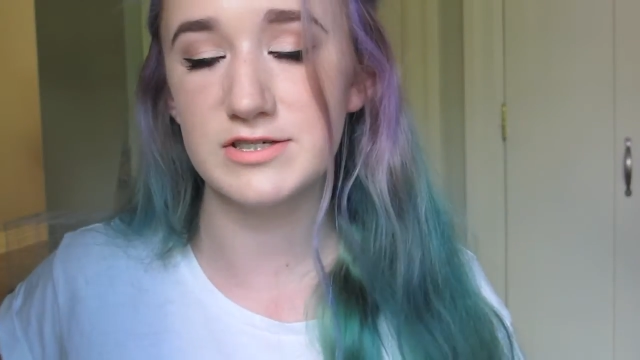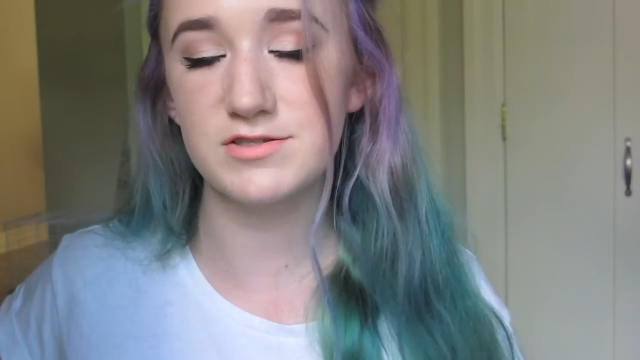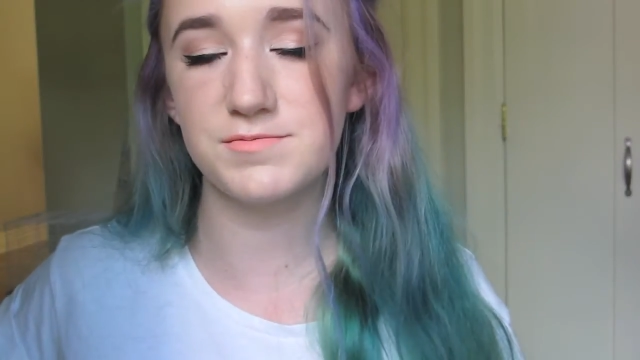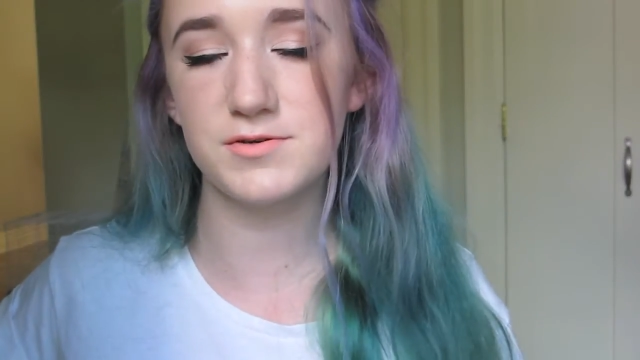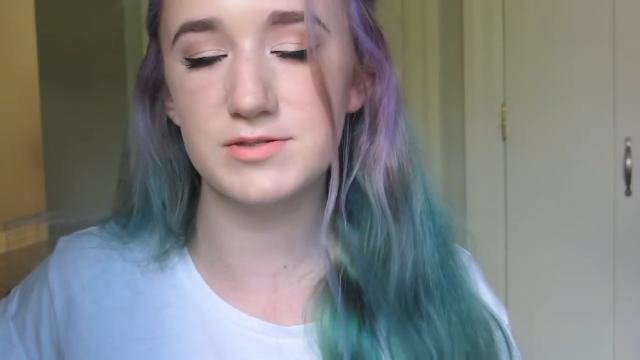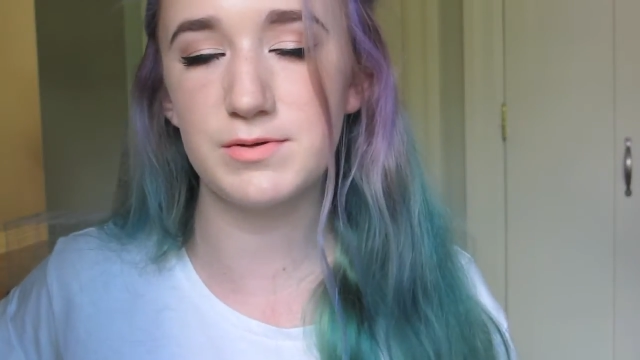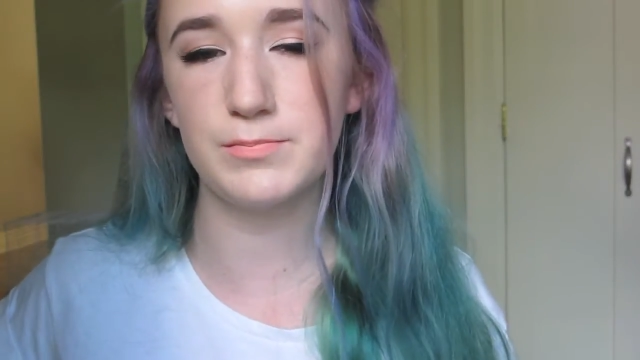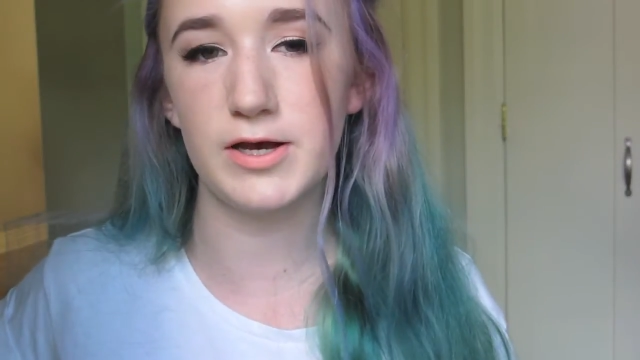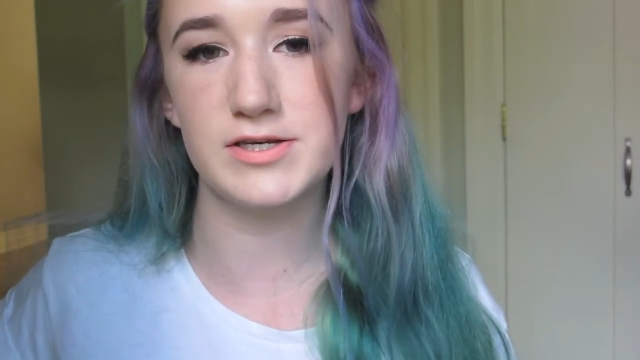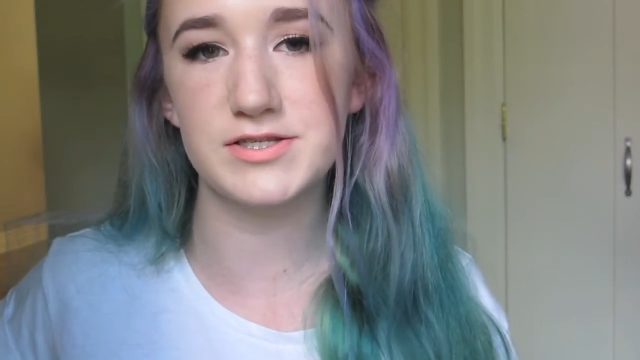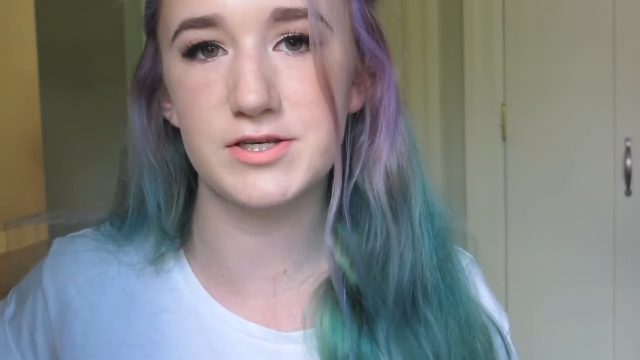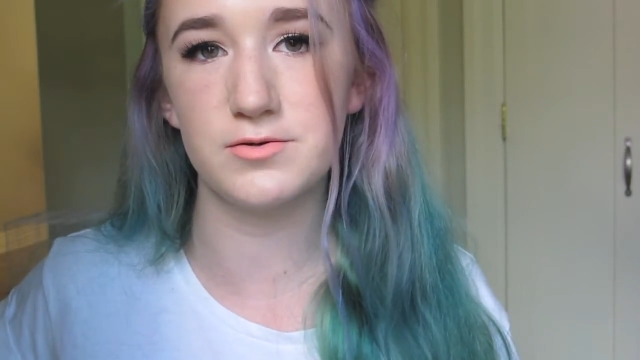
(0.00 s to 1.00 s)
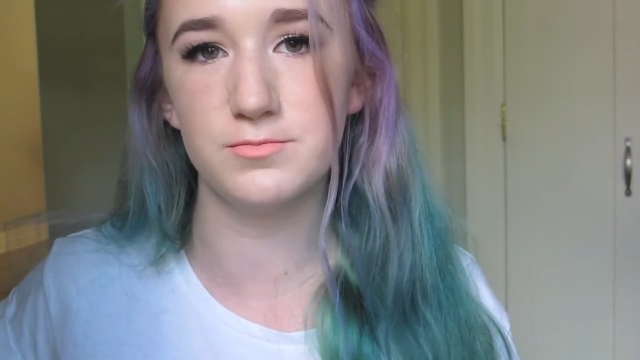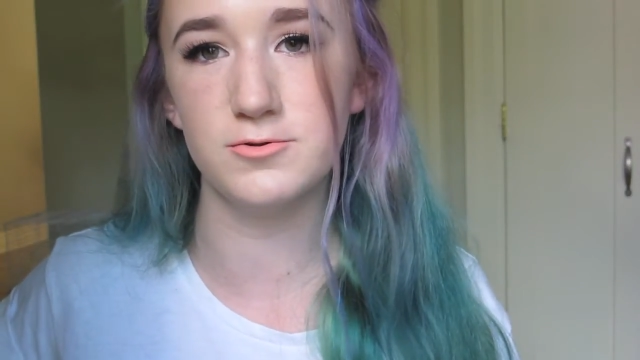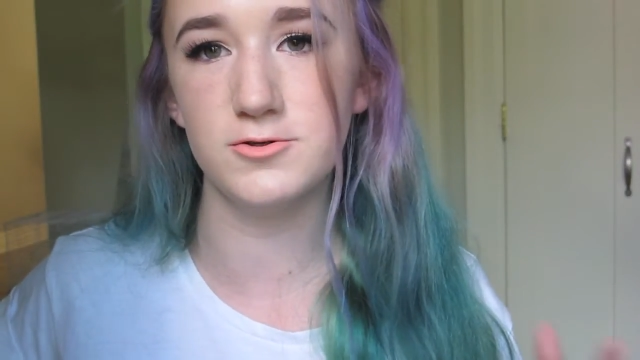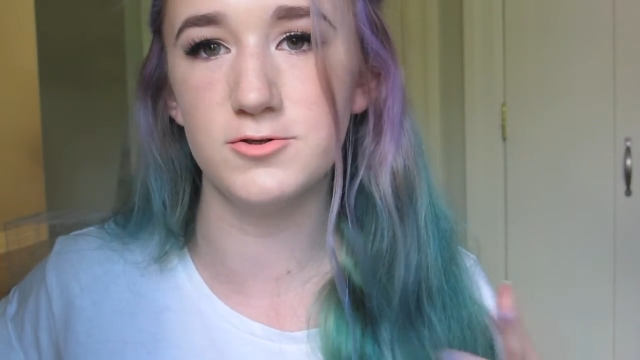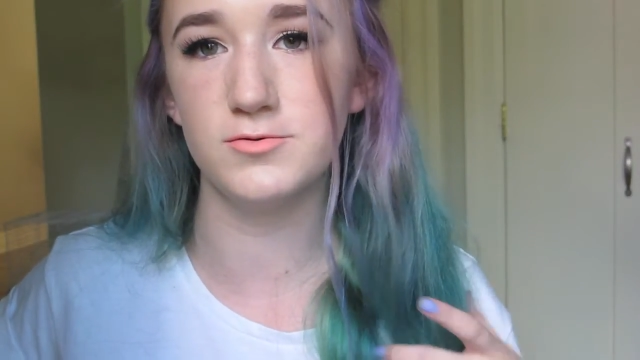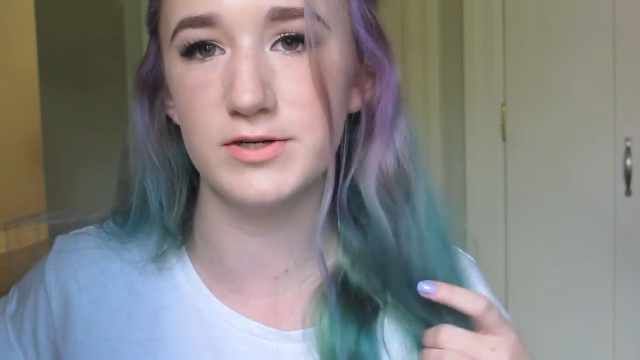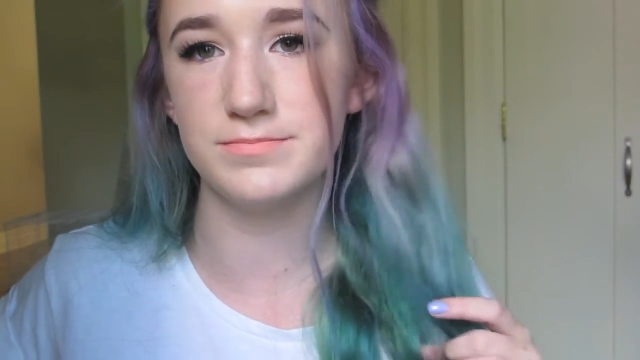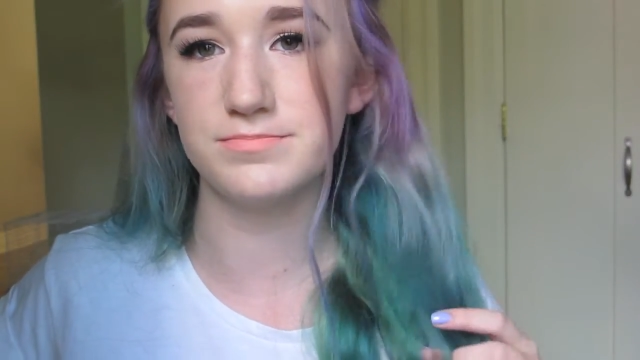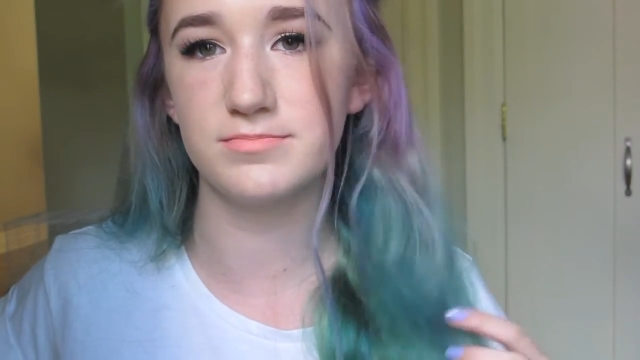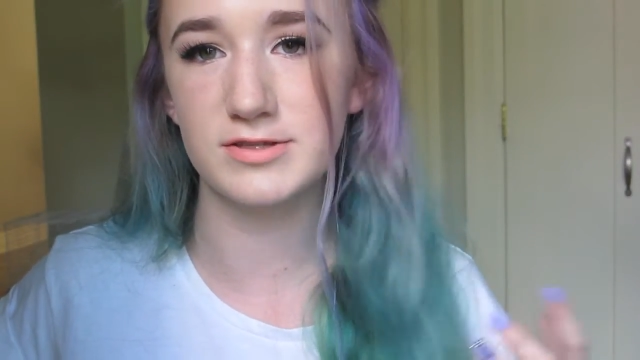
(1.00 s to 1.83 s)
It was supposed to be pastel blue, it